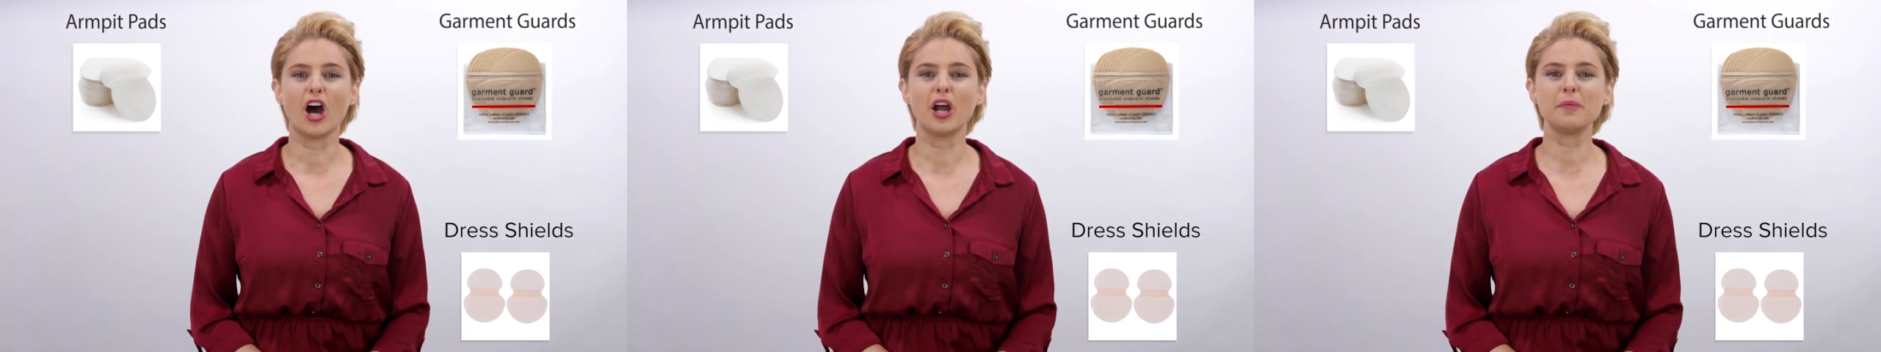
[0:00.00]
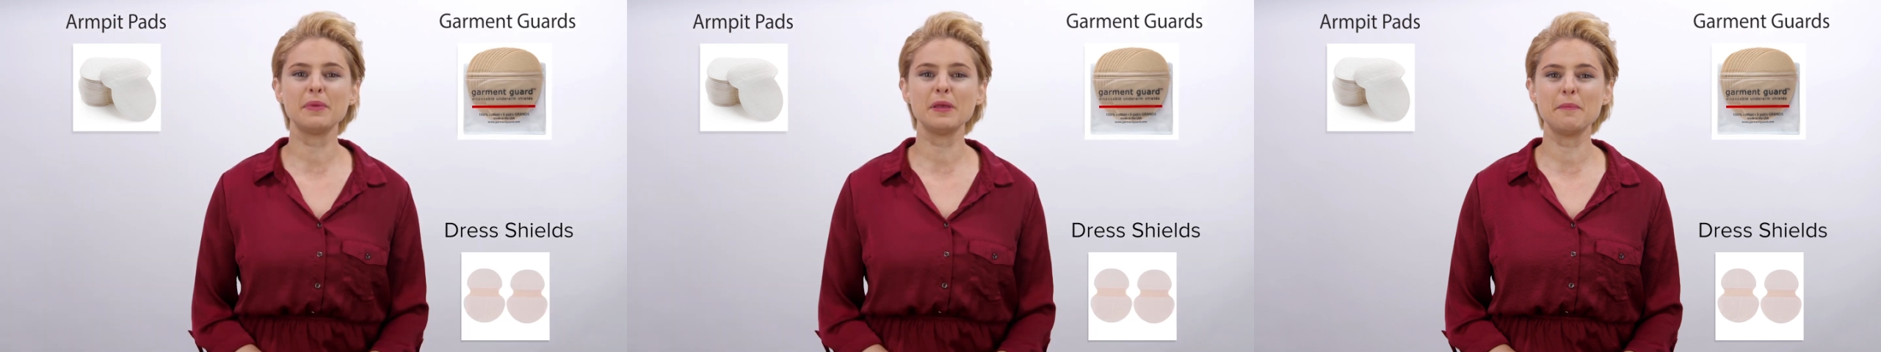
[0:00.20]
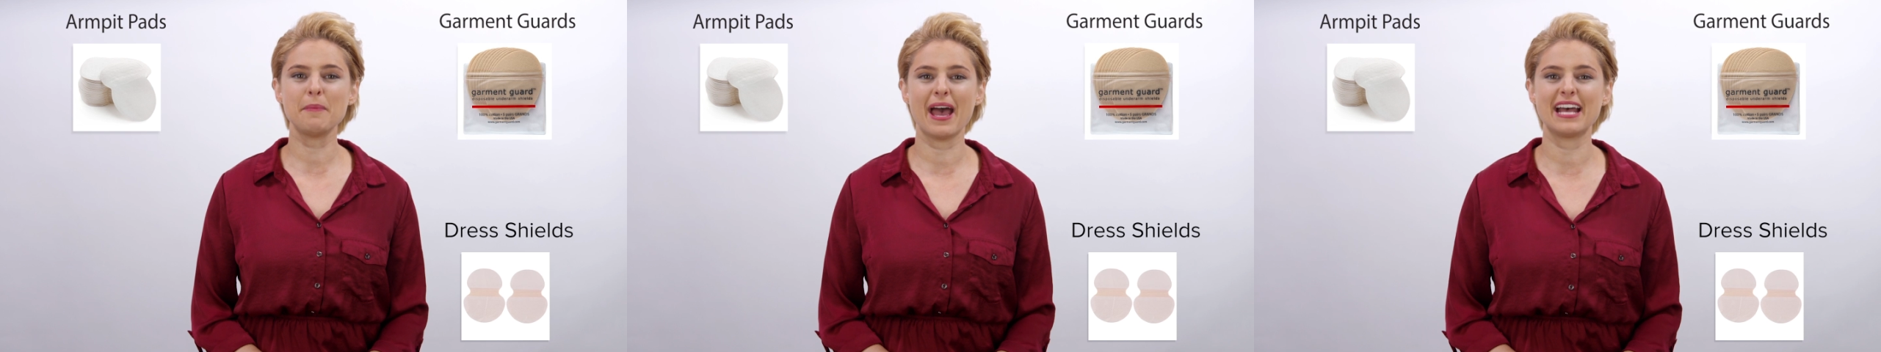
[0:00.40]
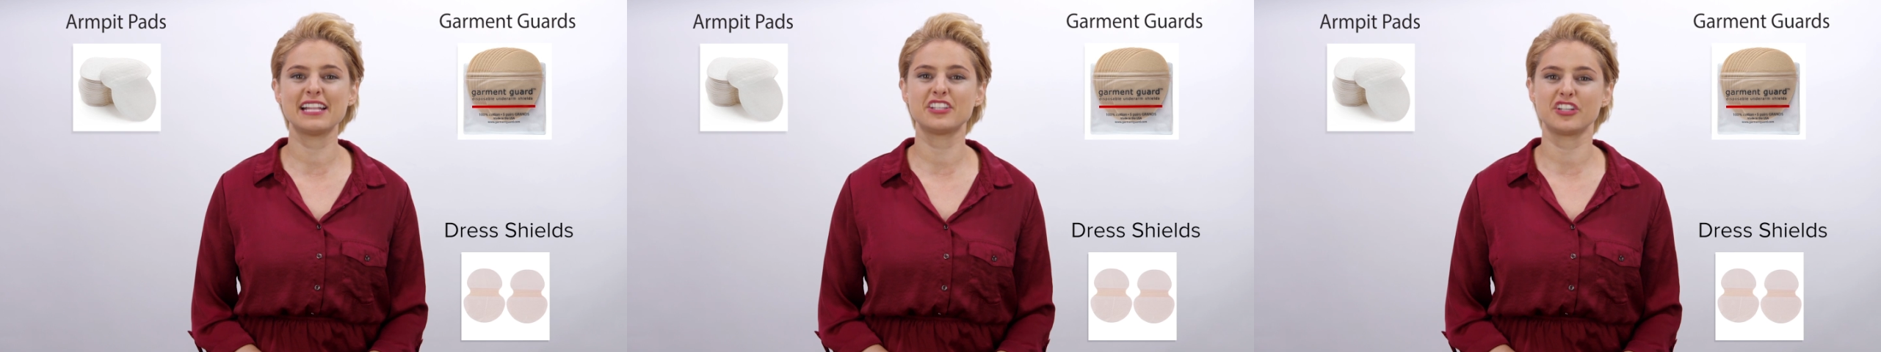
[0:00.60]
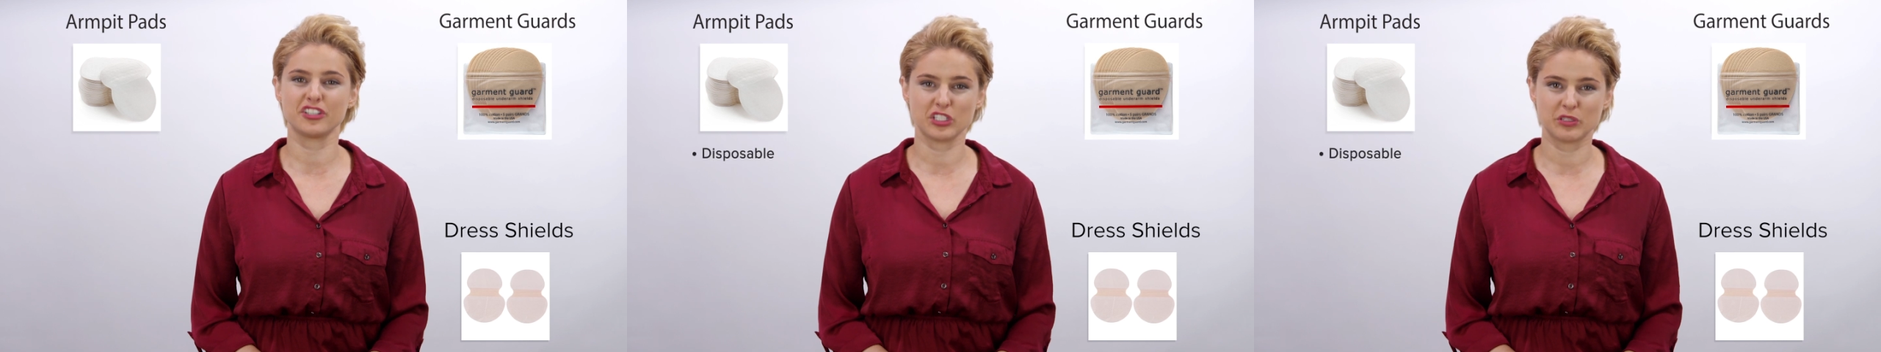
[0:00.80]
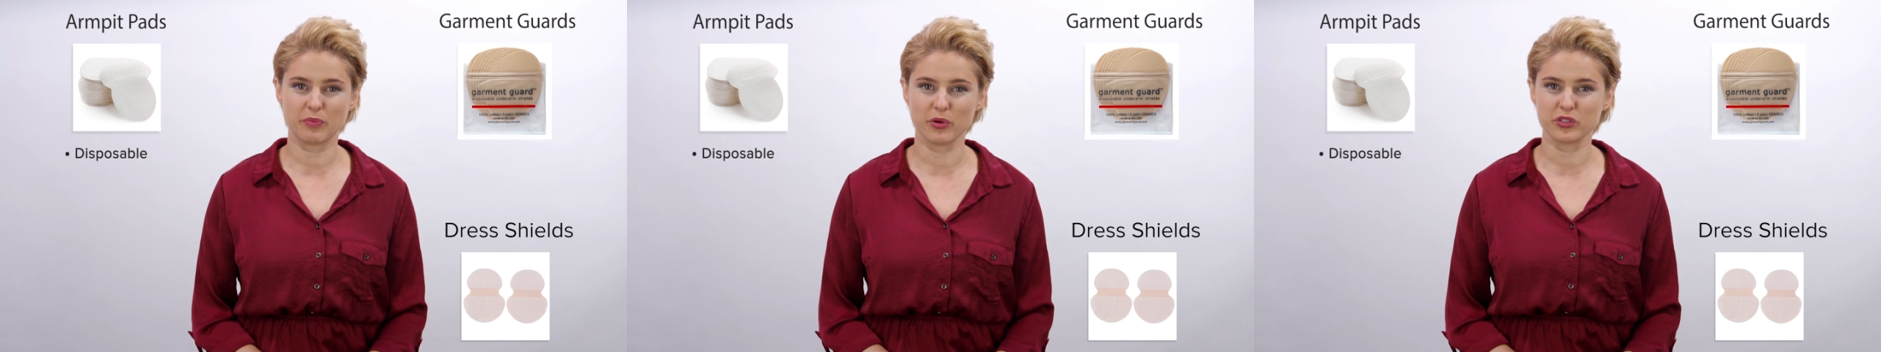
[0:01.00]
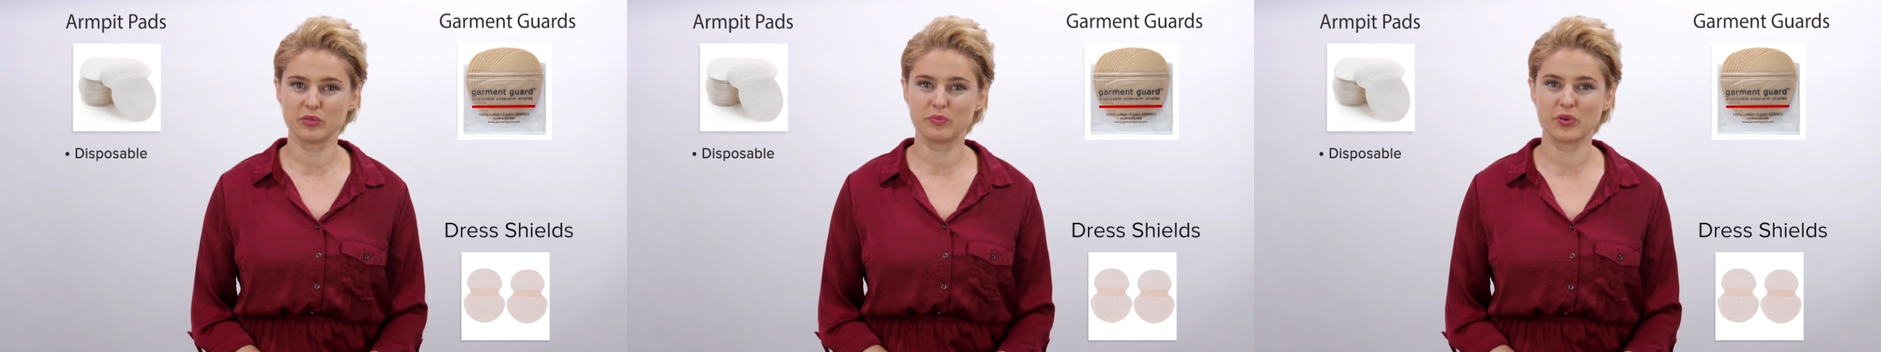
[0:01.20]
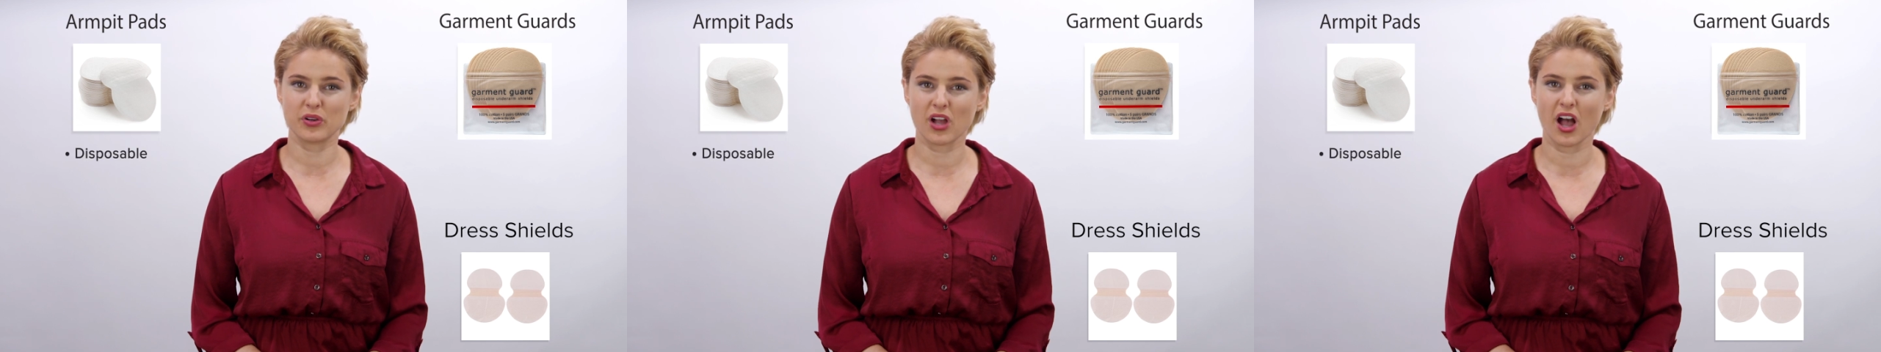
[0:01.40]
Armpit pads are
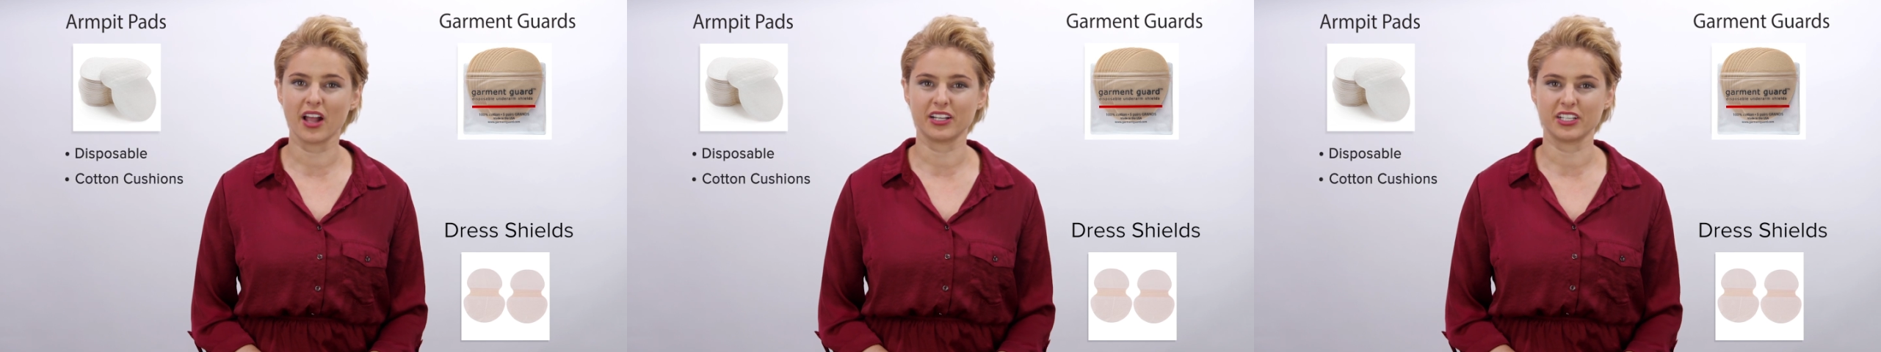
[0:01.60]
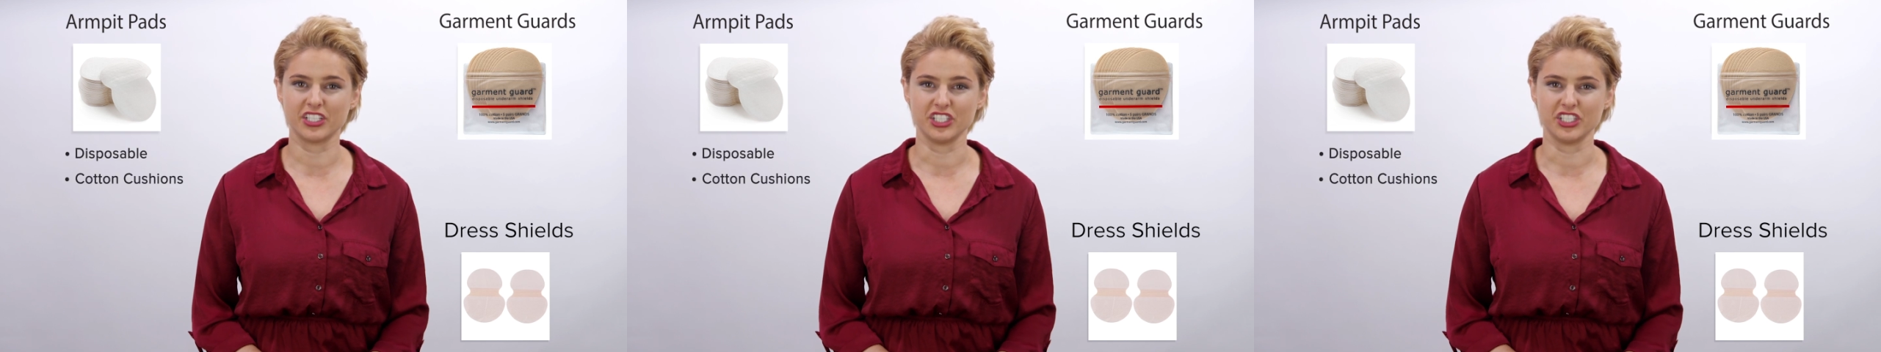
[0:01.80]
disposable cotton